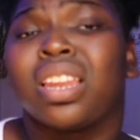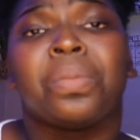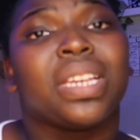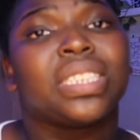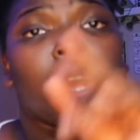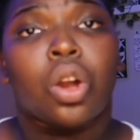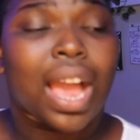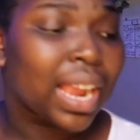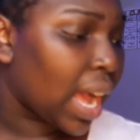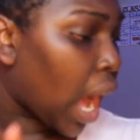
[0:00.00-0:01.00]
anyways, y'all,
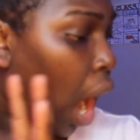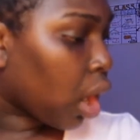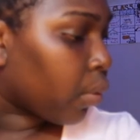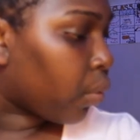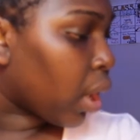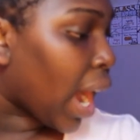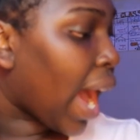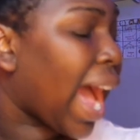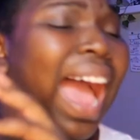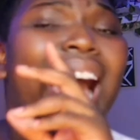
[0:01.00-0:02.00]
I got Aquaphor.
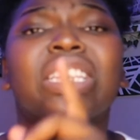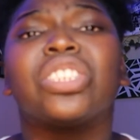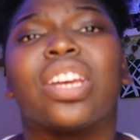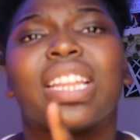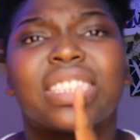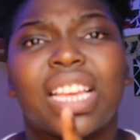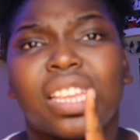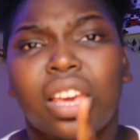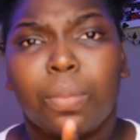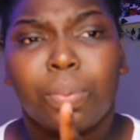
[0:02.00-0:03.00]
I started
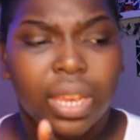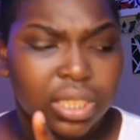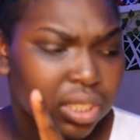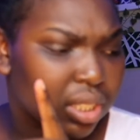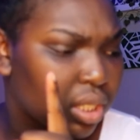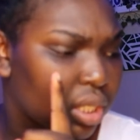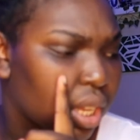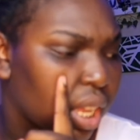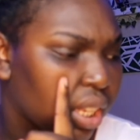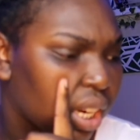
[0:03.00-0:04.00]
telling y'all the prices
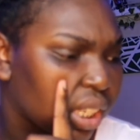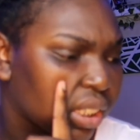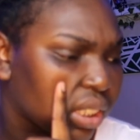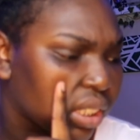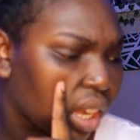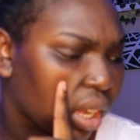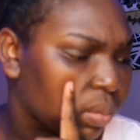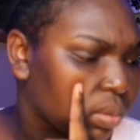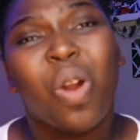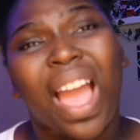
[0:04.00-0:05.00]
and then I
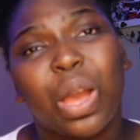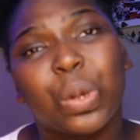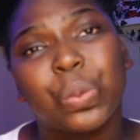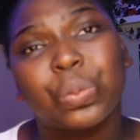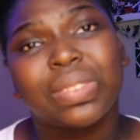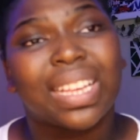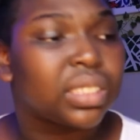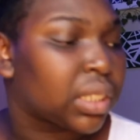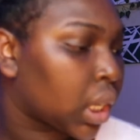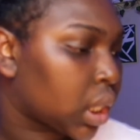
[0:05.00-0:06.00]
stopped. Wow,
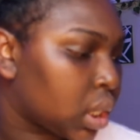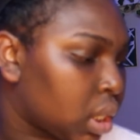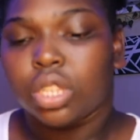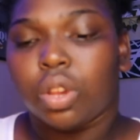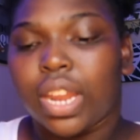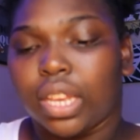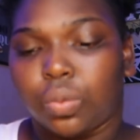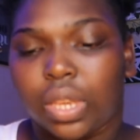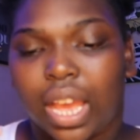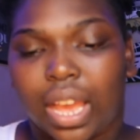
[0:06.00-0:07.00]
that sucks. So
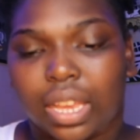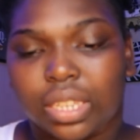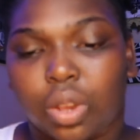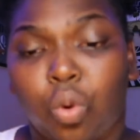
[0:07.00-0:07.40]
next we got,